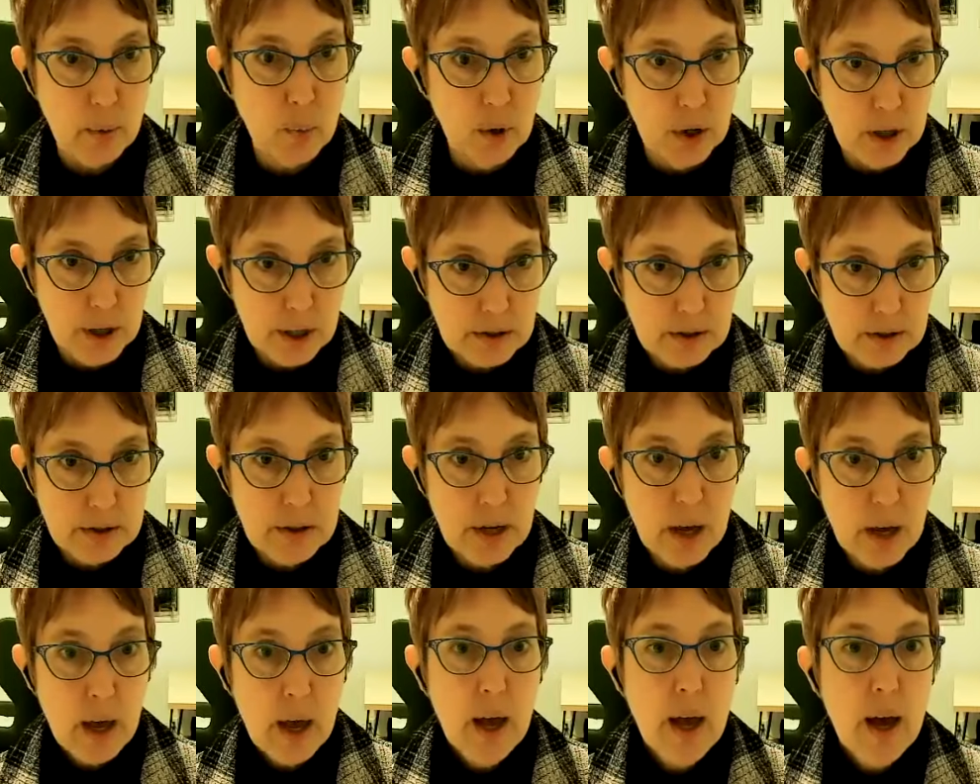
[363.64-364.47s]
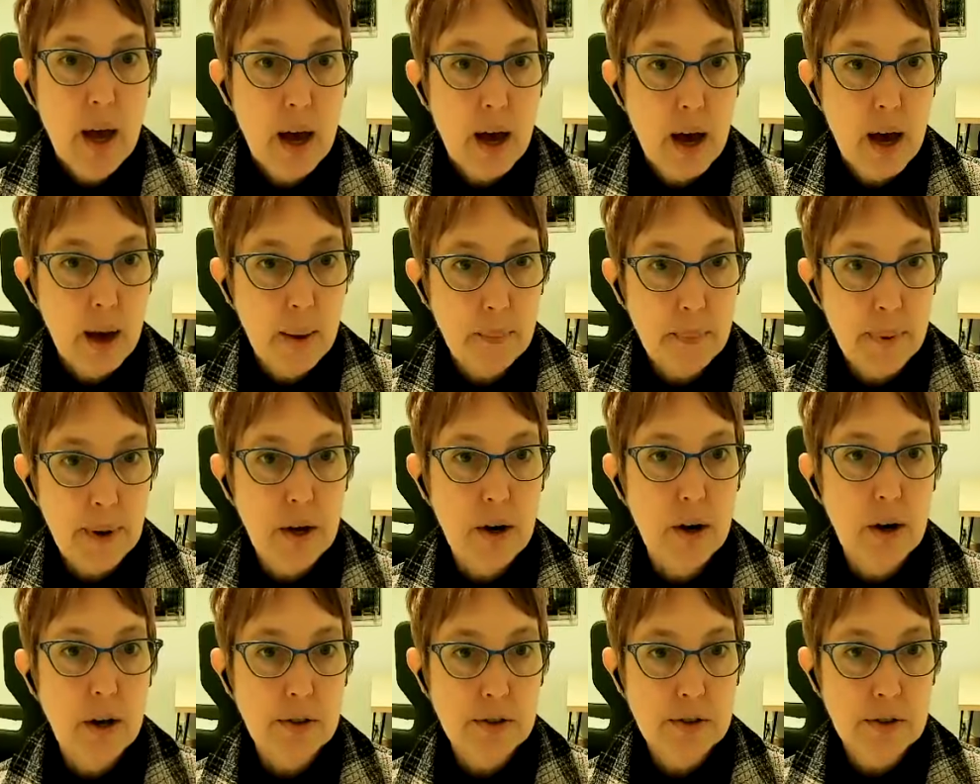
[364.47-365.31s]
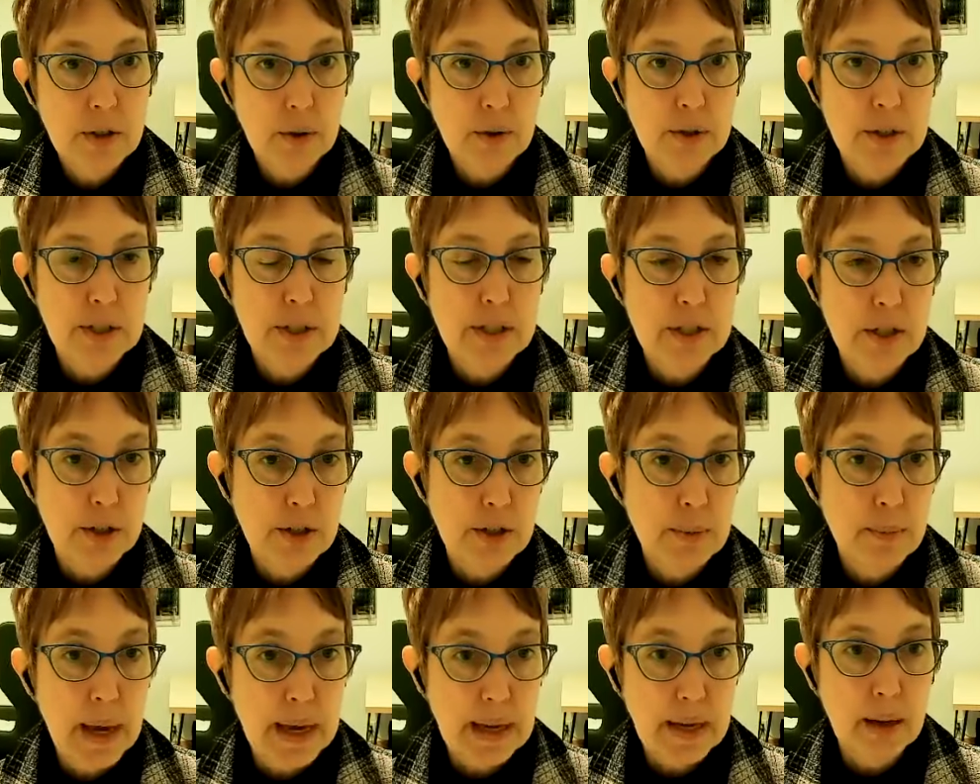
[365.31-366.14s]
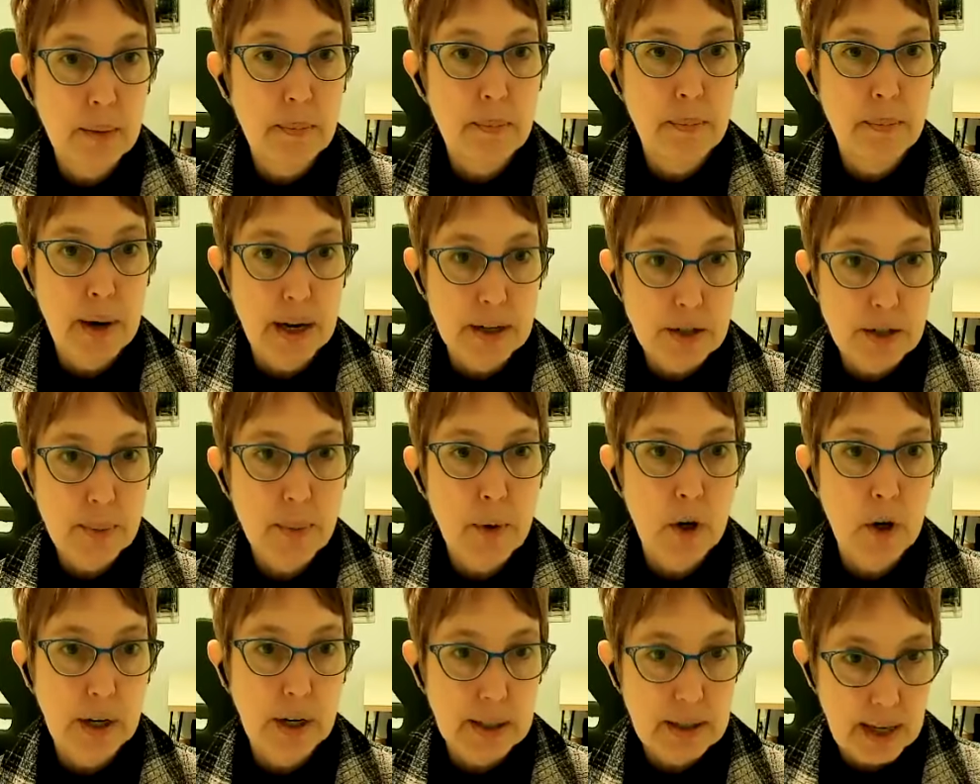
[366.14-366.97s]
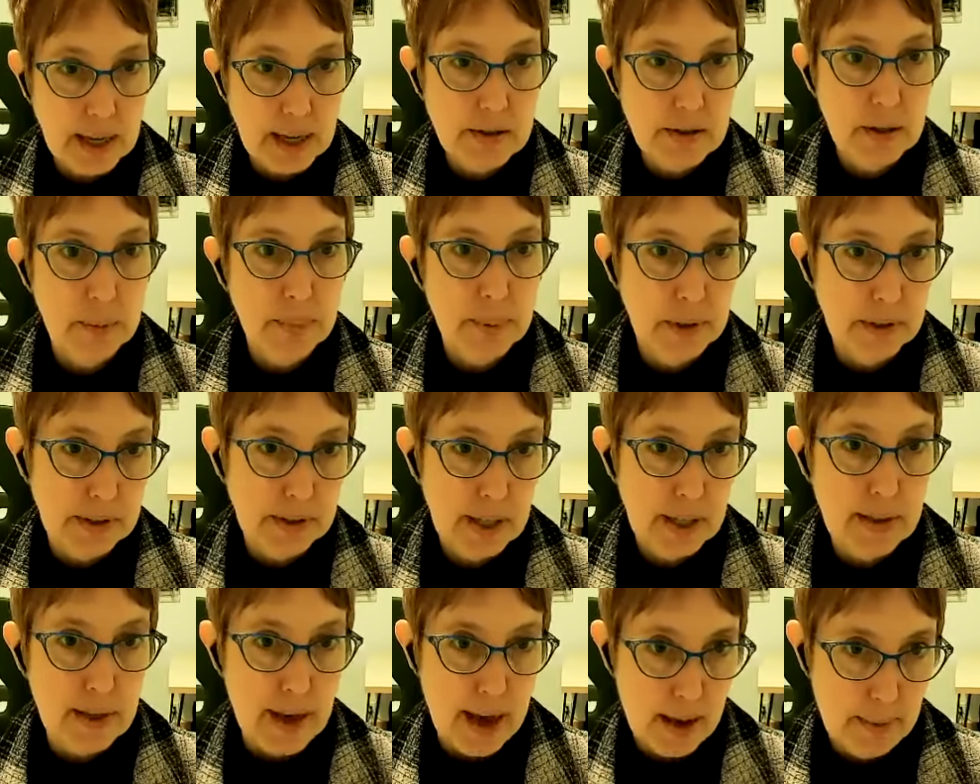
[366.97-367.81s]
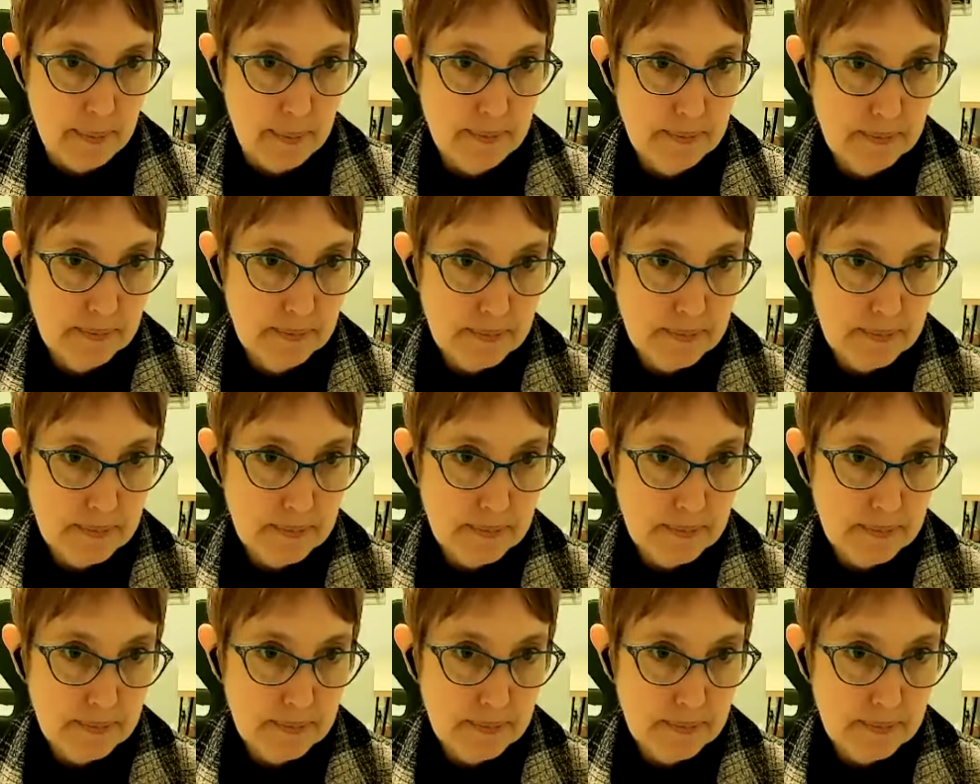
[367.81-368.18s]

works, but also to just make it much more accessible to them.